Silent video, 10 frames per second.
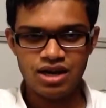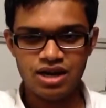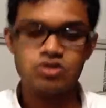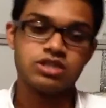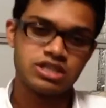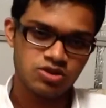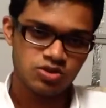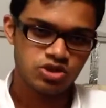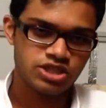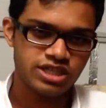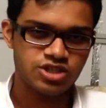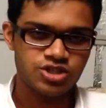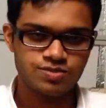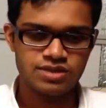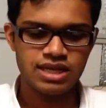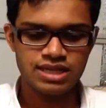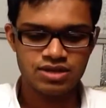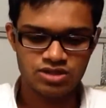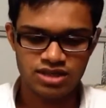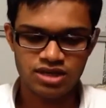It was on stage, and I think it
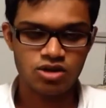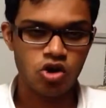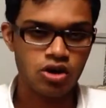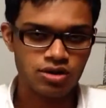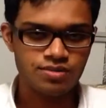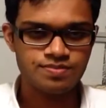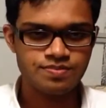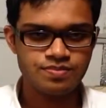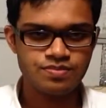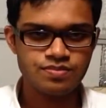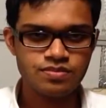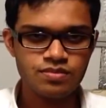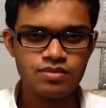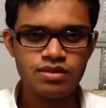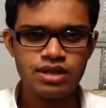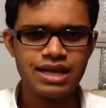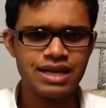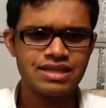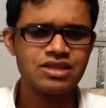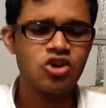was a little longer. And I
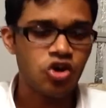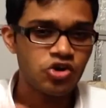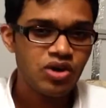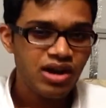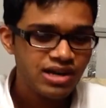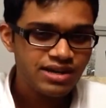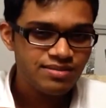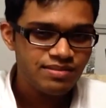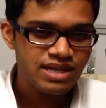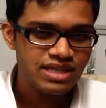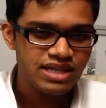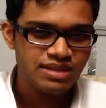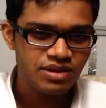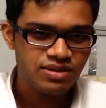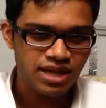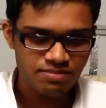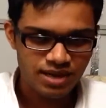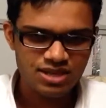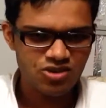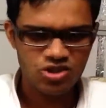think the audio cut in that
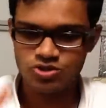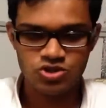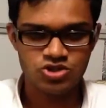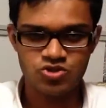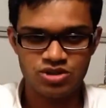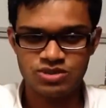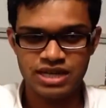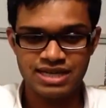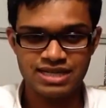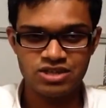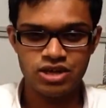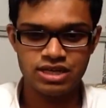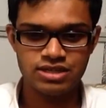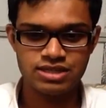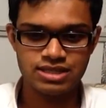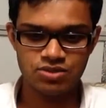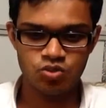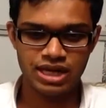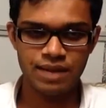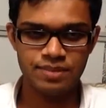part, the audio is all screwed up, so I didn't see
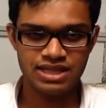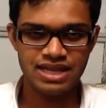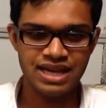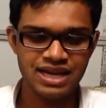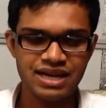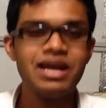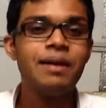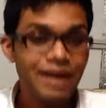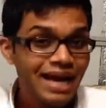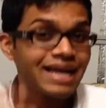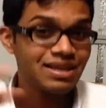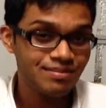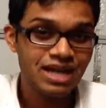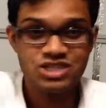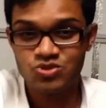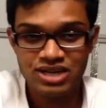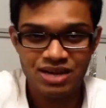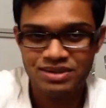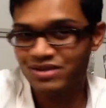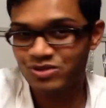what happened at the end, but I can imagine what
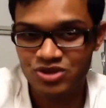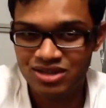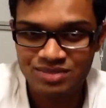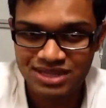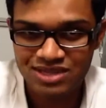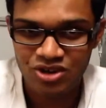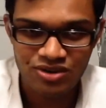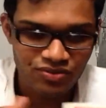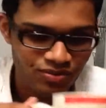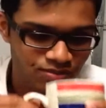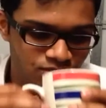happened. It was all completely off.